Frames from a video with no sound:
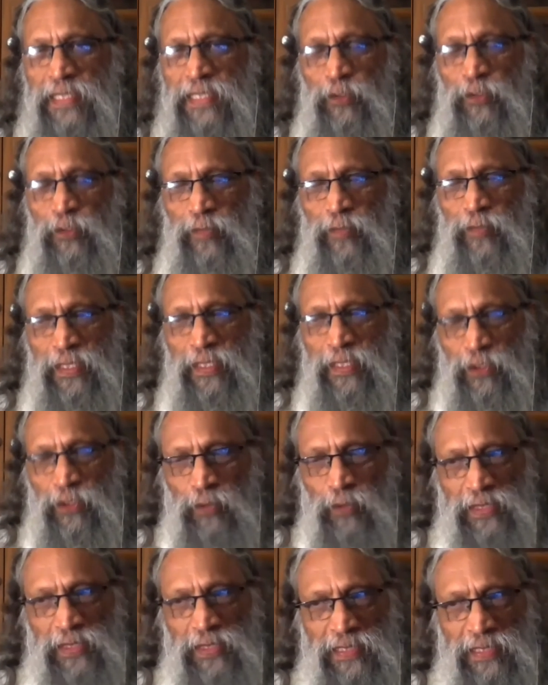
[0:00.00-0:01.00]
You were
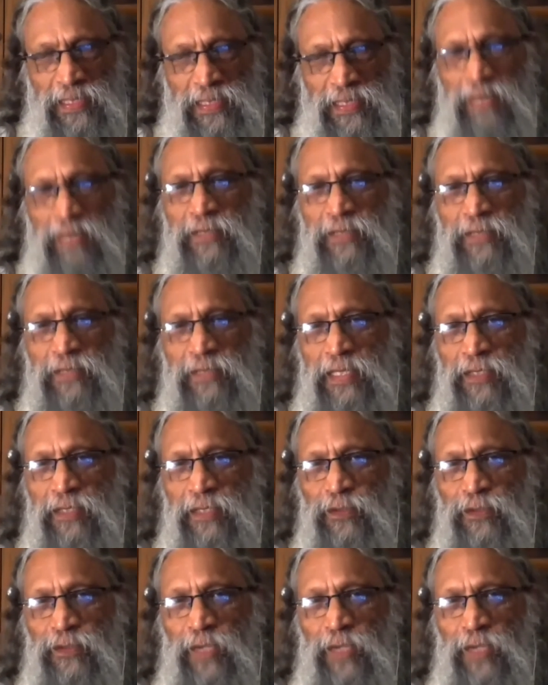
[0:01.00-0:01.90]
doing the same thing to